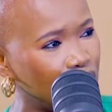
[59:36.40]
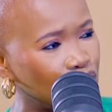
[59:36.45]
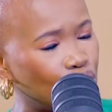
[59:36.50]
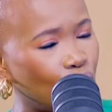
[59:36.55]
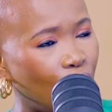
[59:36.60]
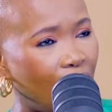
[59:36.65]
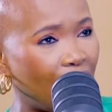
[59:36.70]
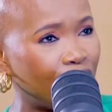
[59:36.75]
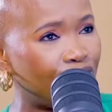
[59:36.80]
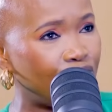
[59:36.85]

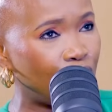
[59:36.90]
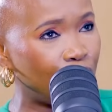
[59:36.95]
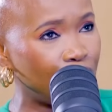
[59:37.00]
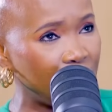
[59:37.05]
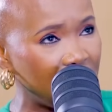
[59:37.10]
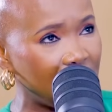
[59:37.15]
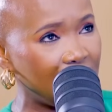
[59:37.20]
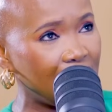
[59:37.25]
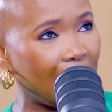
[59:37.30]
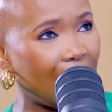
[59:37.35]
So for
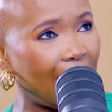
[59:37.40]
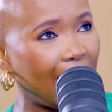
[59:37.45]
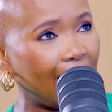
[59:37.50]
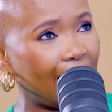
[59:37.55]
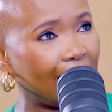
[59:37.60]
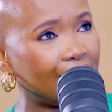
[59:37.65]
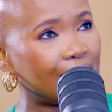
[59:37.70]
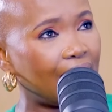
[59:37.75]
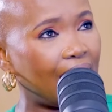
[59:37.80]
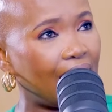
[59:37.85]
me,
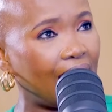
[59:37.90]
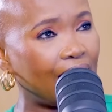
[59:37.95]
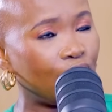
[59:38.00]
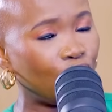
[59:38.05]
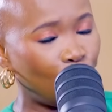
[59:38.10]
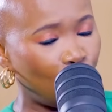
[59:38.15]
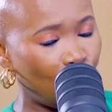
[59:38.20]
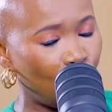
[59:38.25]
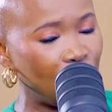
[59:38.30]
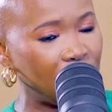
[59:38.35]
I
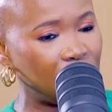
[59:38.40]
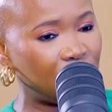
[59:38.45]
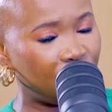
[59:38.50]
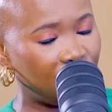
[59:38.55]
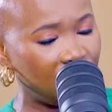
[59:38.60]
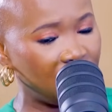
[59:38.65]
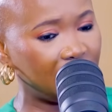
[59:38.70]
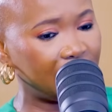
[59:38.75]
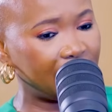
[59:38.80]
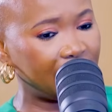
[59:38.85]
always
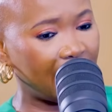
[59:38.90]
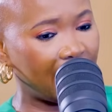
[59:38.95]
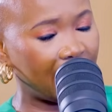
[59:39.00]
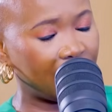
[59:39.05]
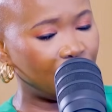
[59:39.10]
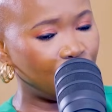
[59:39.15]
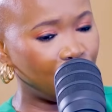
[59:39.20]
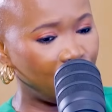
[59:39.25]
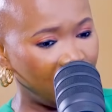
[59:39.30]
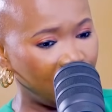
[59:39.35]
feel that
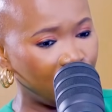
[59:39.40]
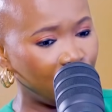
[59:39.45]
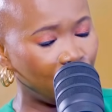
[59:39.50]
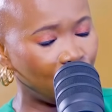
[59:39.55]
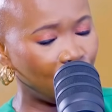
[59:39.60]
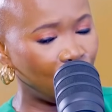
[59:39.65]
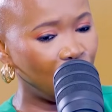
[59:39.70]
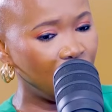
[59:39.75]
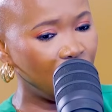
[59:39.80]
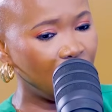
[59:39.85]

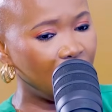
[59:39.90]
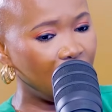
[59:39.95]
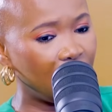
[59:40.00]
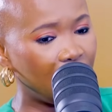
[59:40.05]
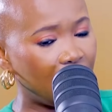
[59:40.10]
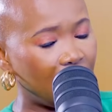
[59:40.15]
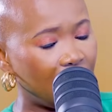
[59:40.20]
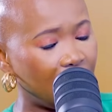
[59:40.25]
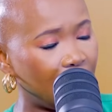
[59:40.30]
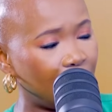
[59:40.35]
radio
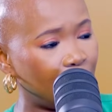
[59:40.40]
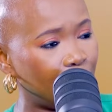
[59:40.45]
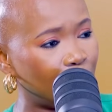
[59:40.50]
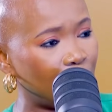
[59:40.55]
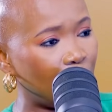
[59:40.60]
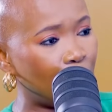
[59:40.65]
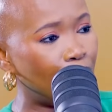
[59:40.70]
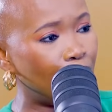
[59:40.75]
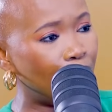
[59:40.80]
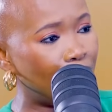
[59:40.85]

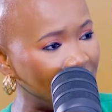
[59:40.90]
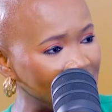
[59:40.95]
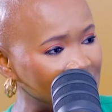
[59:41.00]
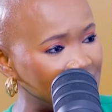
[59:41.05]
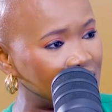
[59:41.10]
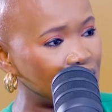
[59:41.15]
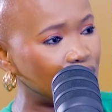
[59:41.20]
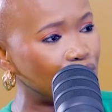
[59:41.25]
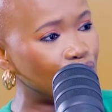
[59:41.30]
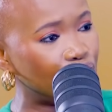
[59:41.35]

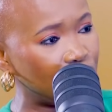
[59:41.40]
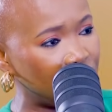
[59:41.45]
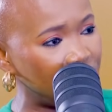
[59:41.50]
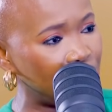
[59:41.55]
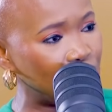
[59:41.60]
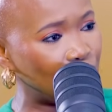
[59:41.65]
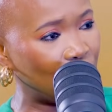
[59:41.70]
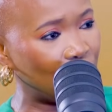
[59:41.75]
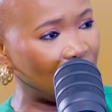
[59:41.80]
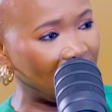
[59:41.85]
must
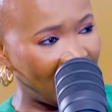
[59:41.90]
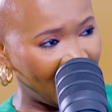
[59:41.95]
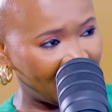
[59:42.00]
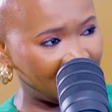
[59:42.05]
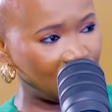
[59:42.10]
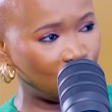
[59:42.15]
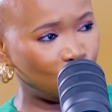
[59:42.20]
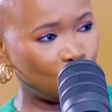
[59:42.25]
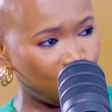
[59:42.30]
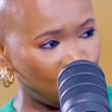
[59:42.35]
really
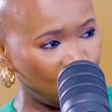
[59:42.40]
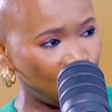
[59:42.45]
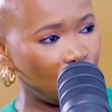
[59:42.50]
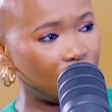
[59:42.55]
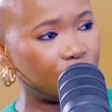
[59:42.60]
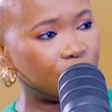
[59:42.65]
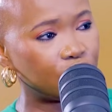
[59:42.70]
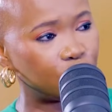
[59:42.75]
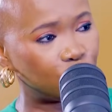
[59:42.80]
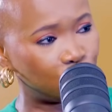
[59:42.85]
connect to
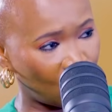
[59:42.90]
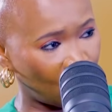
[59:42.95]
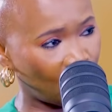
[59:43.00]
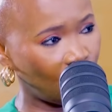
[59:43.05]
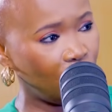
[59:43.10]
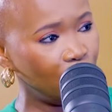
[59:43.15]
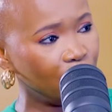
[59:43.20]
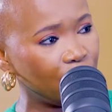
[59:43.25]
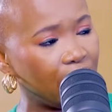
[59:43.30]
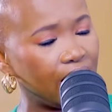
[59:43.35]
the soul.
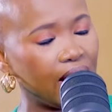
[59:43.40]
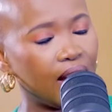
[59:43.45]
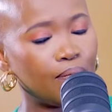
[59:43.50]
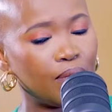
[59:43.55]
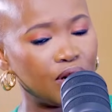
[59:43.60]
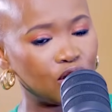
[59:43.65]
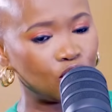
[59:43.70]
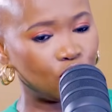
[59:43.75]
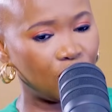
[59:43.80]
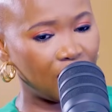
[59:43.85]
It
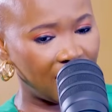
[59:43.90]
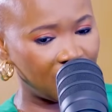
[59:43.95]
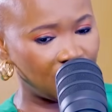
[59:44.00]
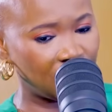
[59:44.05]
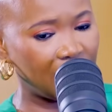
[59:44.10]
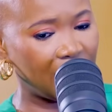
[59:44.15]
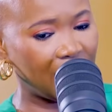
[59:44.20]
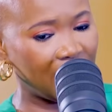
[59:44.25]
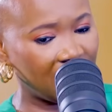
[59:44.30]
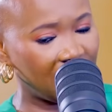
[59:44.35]
must connect to
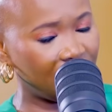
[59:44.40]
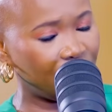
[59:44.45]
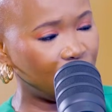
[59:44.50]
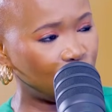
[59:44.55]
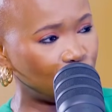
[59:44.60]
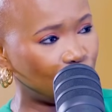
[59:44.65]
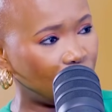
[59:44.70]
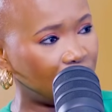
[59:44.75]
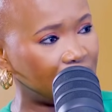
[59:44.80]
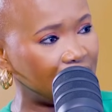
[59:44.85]
the
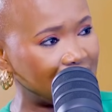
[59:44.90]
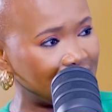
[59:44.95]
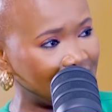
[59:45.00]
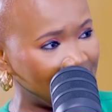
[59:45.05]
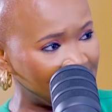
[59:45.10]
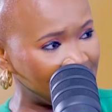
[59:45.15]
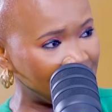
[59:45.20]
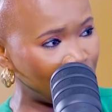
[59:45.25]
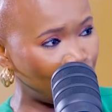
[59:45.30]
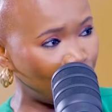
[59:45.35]
individual that's
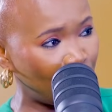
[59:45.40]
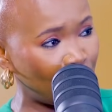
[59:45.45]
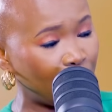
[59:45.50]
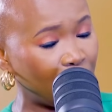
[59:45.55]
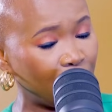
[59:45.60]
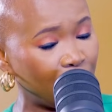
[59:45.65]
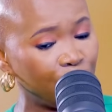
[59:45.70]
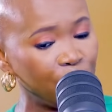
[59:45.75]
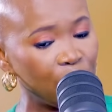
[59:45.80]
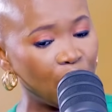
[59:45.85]
listening.
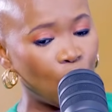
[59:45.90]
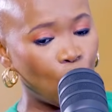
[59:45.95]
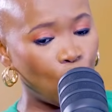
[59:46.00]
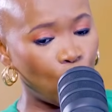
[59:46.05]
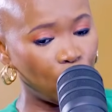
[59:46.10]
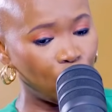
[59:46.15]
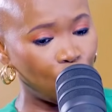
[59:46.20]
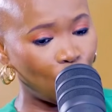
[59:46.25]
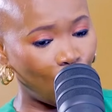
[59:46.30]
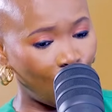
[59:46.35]
Remember,
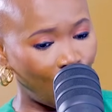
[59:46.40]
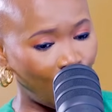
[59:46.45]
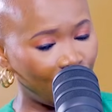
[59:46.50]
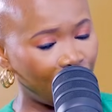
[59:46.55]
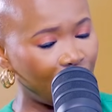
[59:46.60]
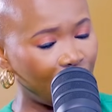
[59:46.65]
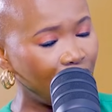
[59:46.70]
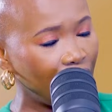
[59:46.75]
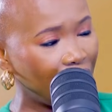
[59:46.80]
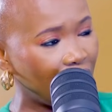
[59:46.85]
when you're
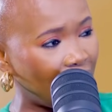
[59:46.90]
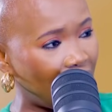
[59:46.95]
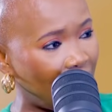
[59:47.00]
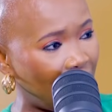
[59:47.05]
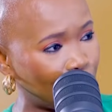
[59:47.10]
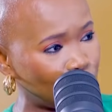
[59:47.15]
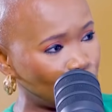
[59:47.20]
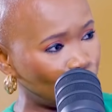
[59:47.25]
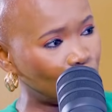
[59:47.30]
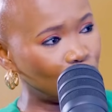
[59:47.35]
on,
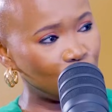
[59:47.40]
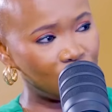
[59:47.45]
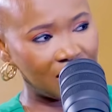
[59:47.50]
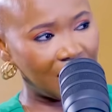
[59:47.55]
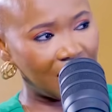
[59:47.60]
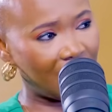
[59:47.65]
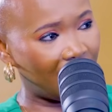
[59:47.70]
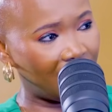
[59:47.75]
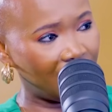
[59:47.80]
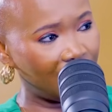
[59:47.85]
I'm talking to Scar.